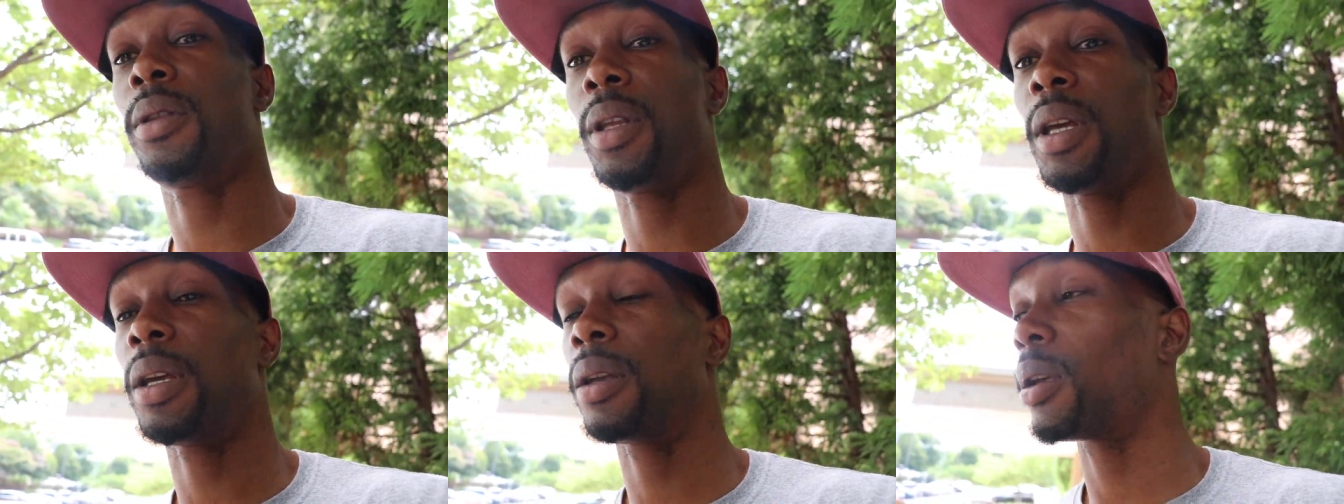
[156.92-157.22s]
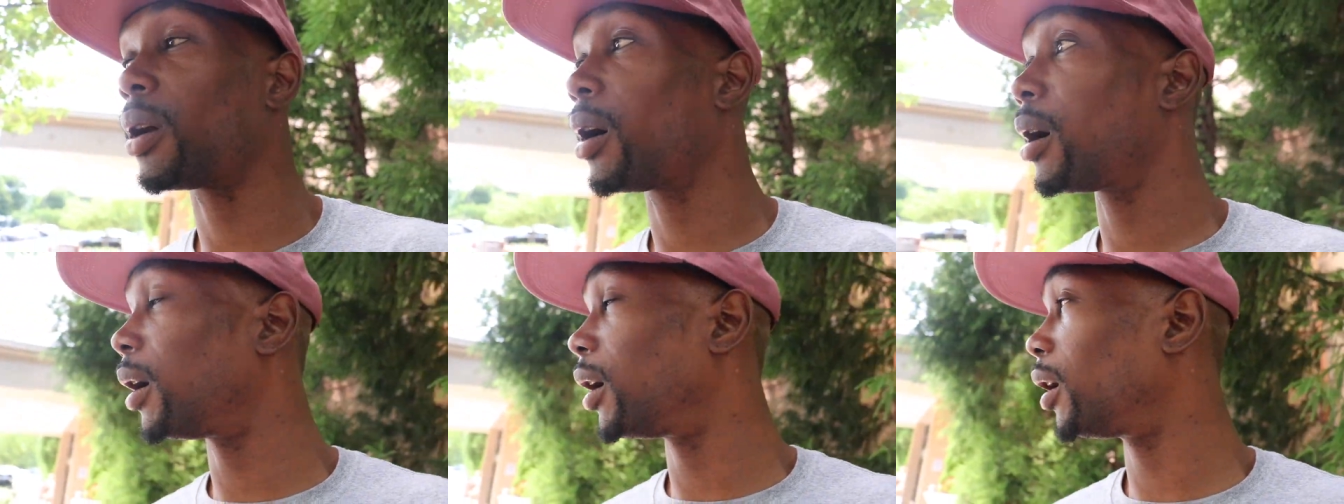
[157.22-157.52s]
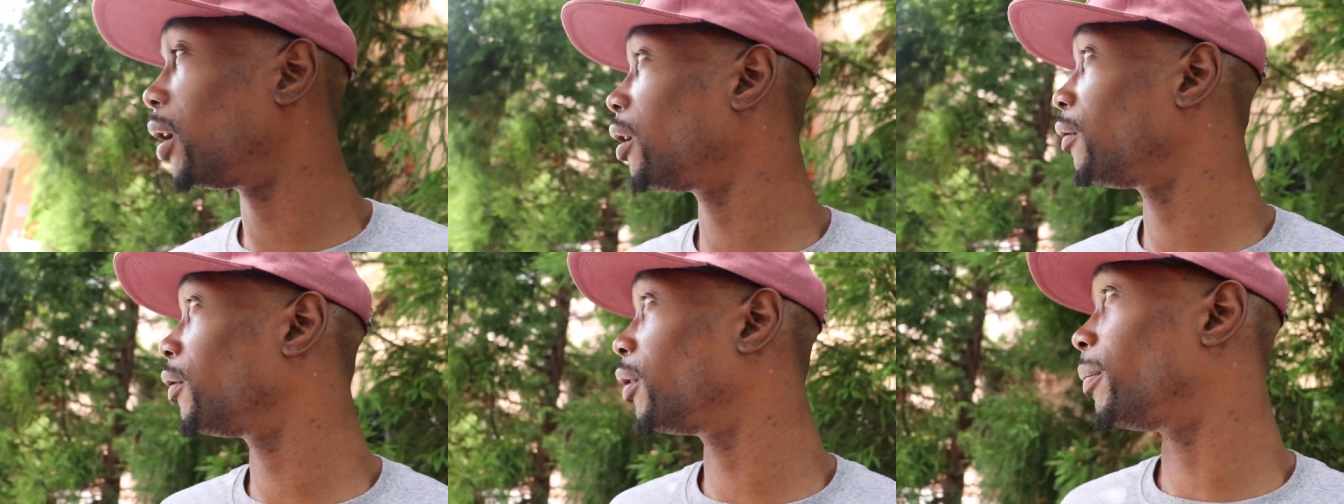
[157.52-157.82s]
Thank y'all,
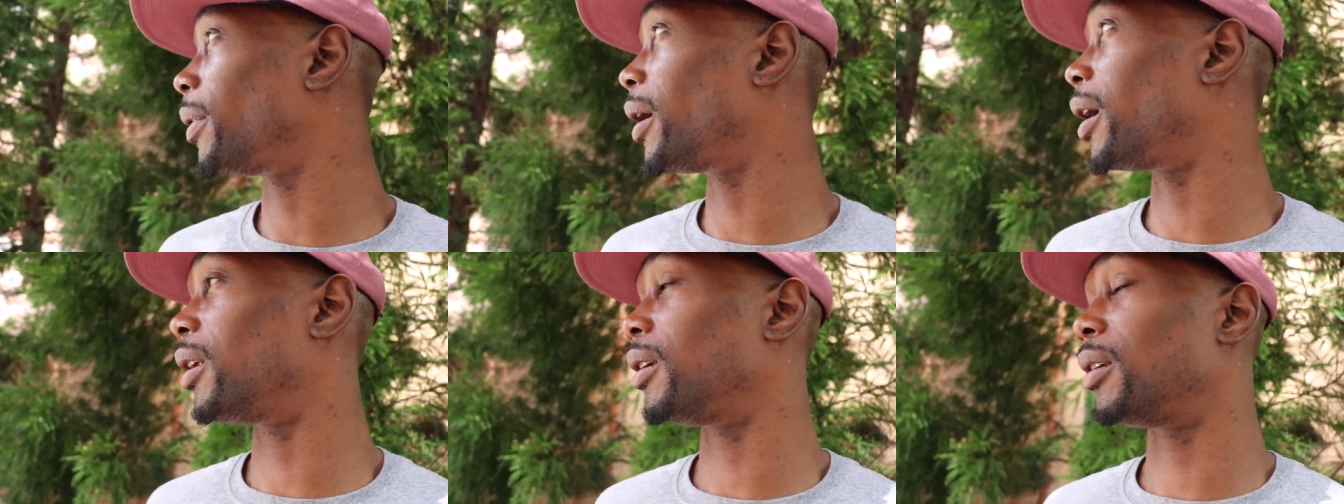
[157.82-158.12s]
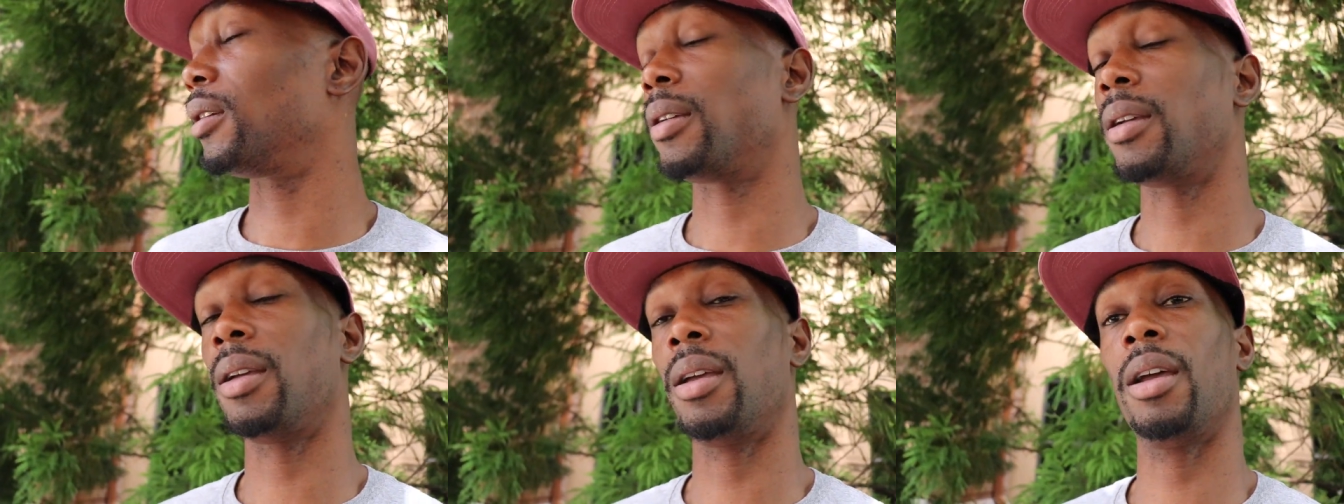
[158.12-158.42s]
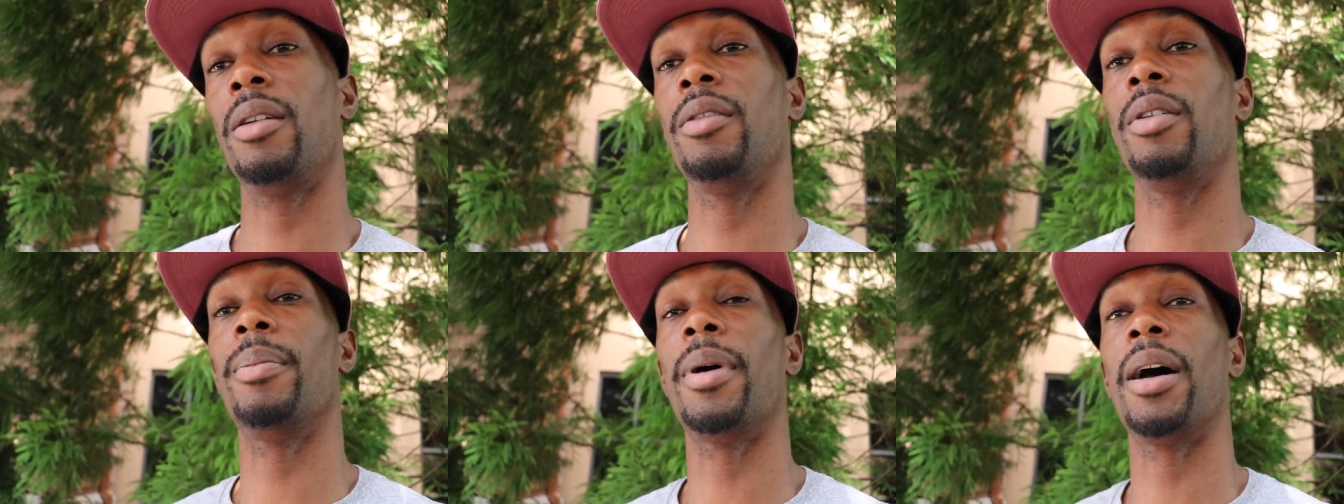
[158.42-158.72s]
everybody,
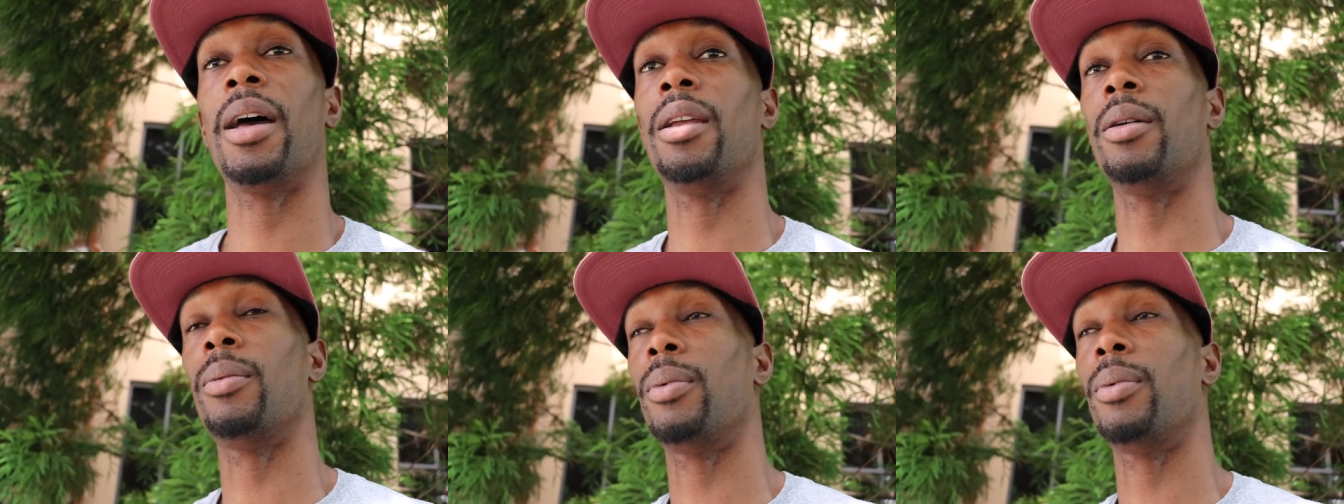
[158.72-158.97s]
everybody.